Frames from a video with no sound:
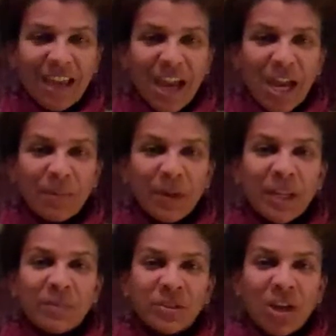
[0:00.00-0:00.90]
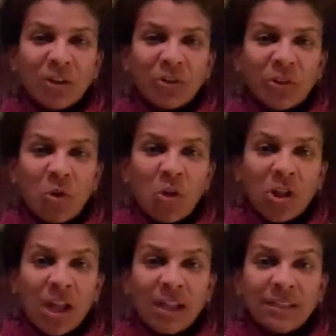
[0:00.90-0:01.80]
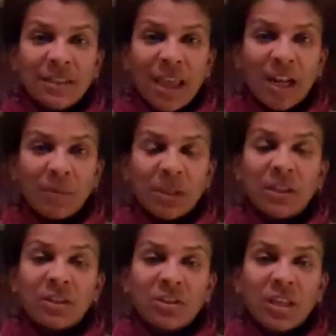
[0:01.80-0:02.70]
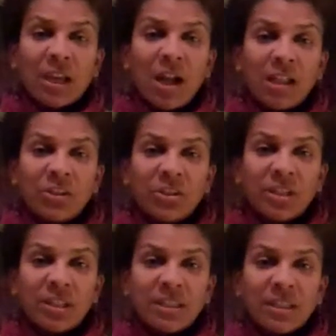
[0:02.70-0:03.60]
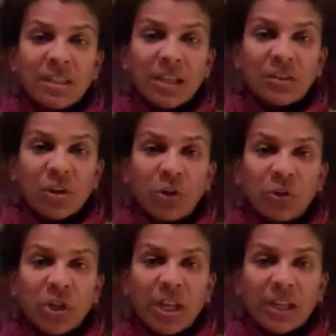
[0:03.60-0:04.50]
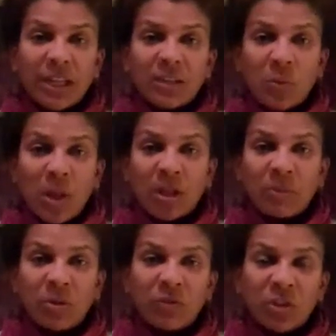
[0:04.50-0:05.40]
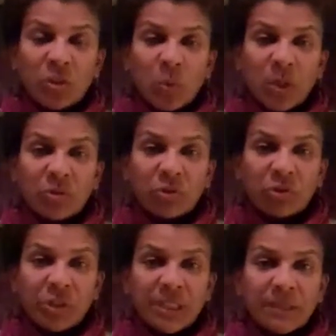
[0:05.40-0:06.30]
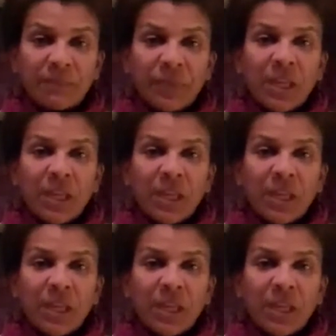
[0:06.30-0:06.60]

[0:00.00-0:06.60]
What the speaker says: Hi, my name is Dr. Nicole Cutts, and I'm a clinical psychologist and a success coach, and I'd like to welcome you to Vision Quest Retreats.